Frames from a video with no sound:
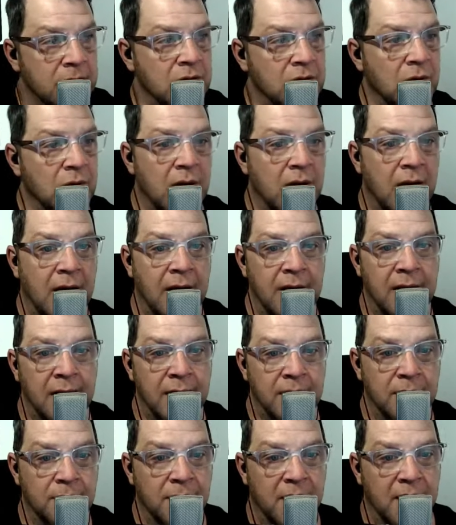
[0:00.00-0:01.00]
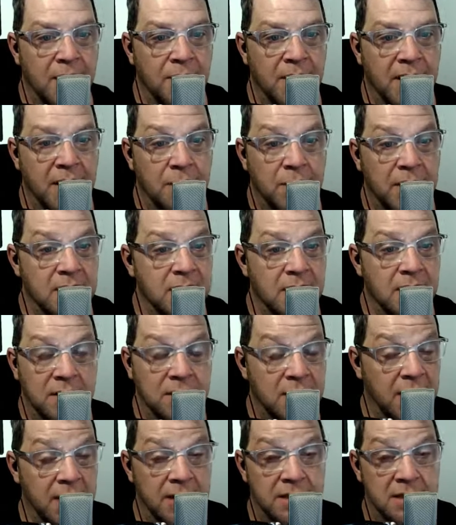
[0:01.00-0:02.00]
So I had to buy a bike
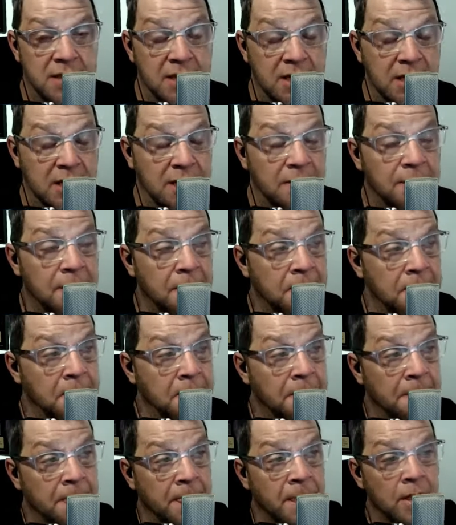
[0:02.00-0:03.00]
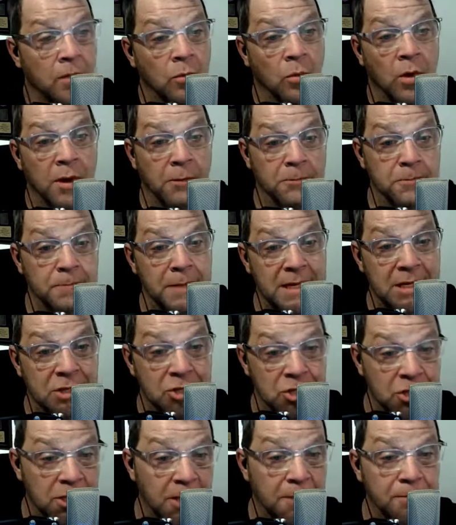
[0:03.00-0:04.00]
sight unseen, one that was
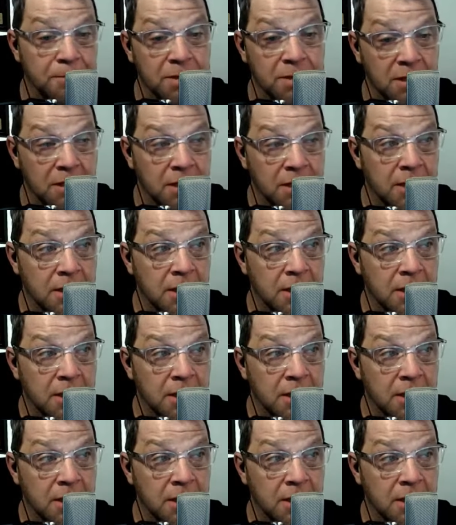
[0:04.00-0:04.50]
being shipped